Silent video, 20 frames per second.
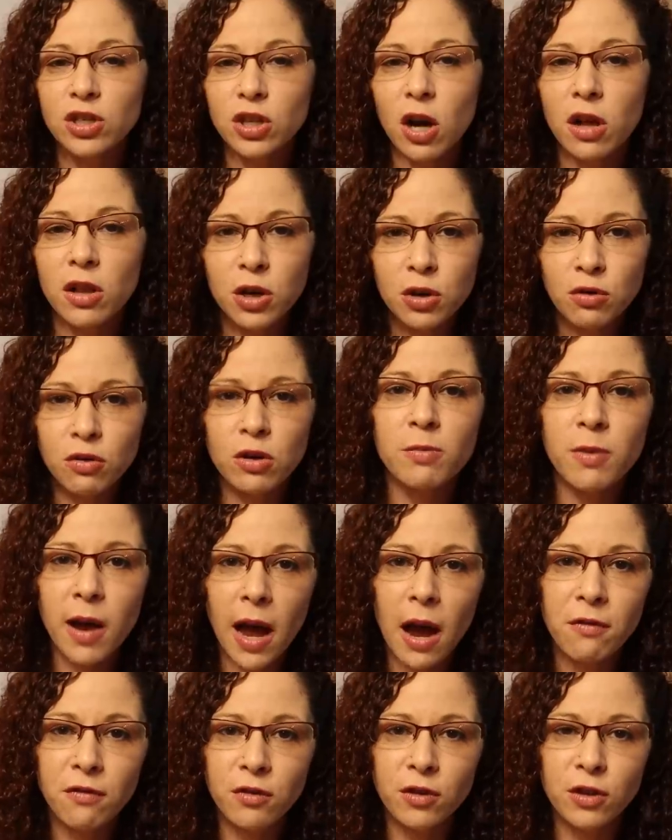it's all a group
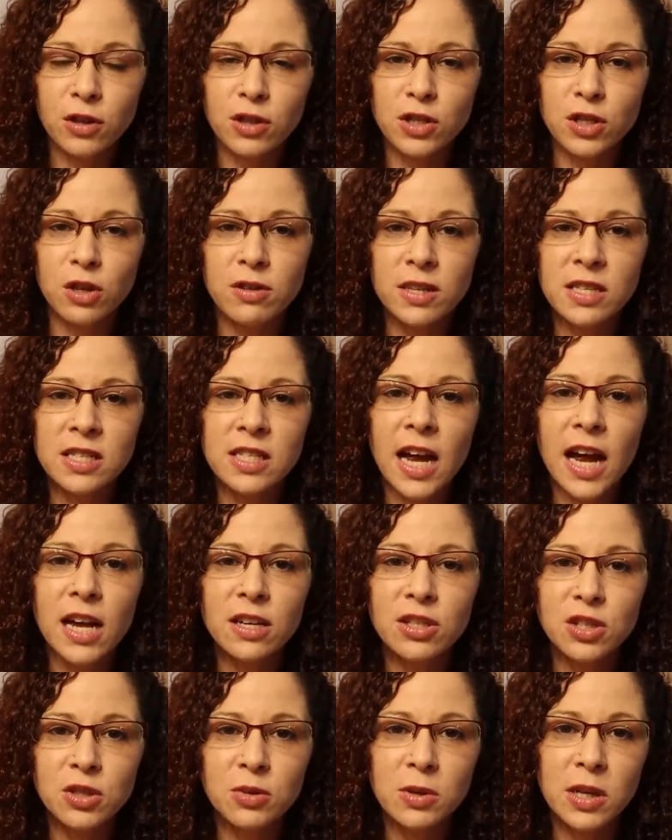effort. So this
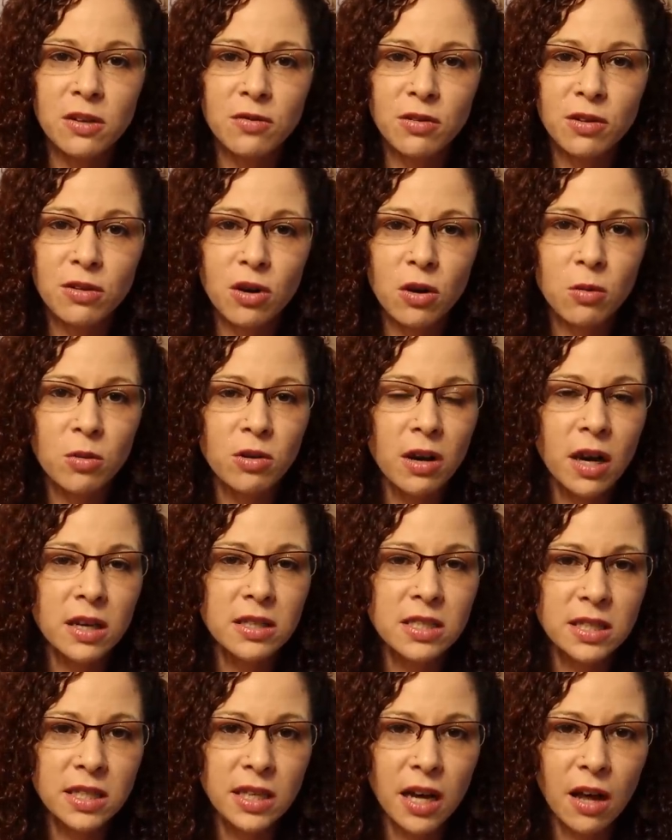tattoo, even though we're
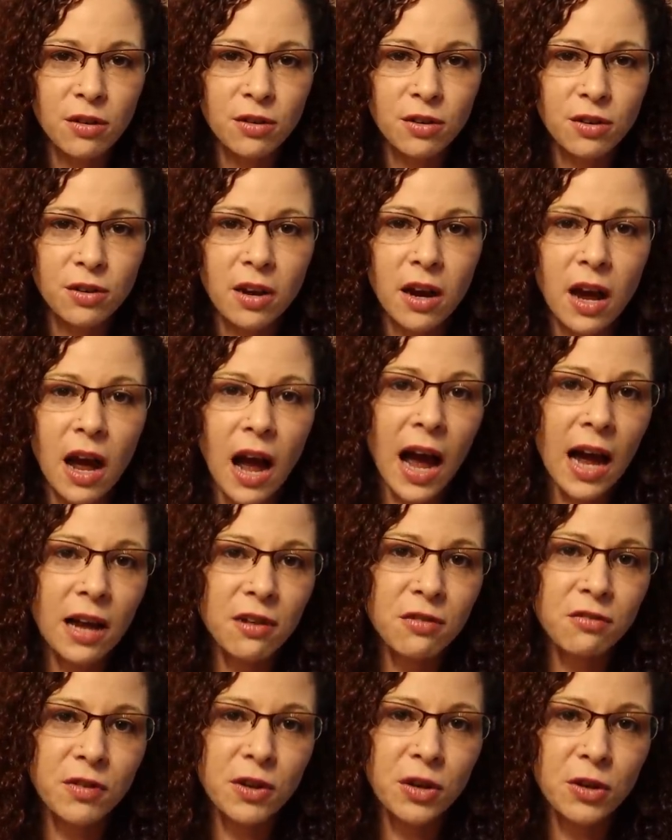not together,
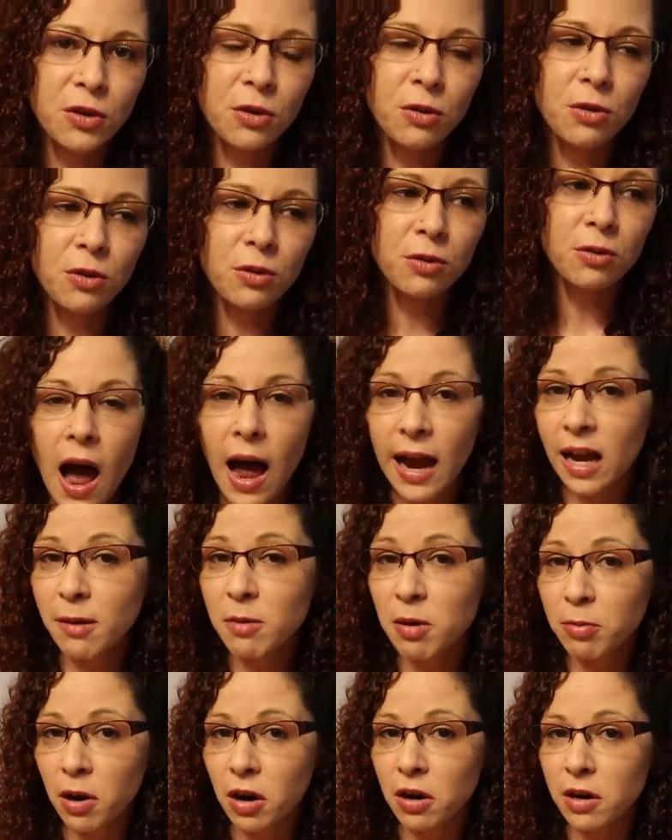I feel I am
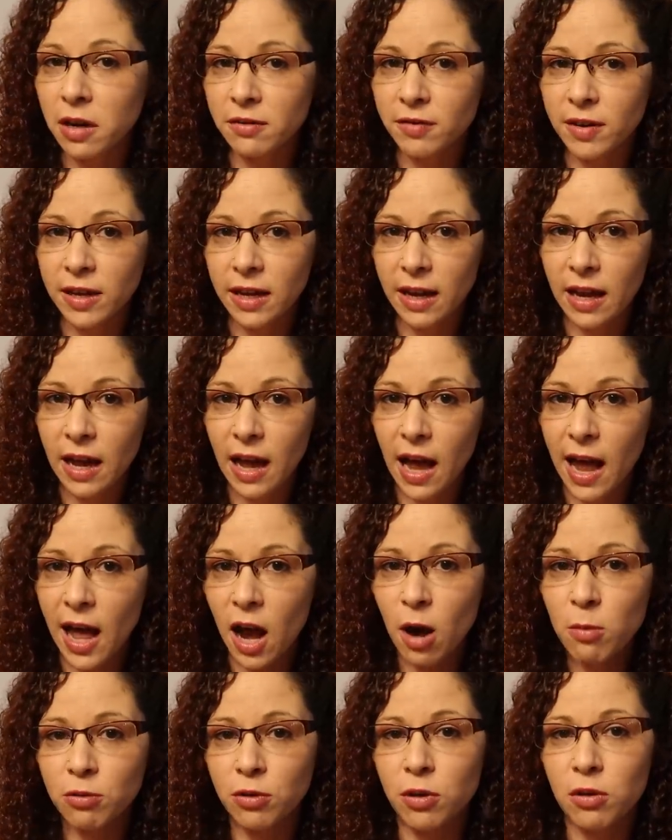a part of it. I
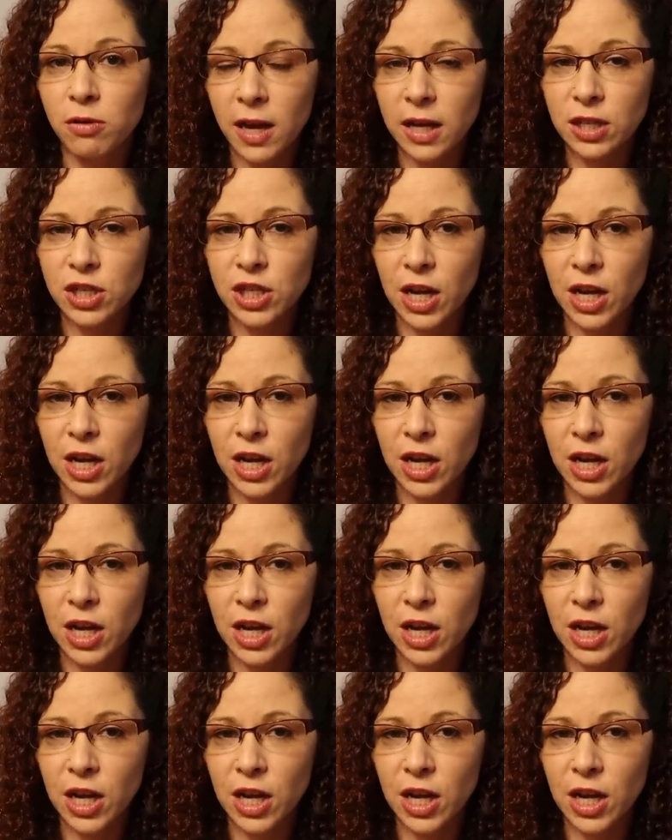help grow that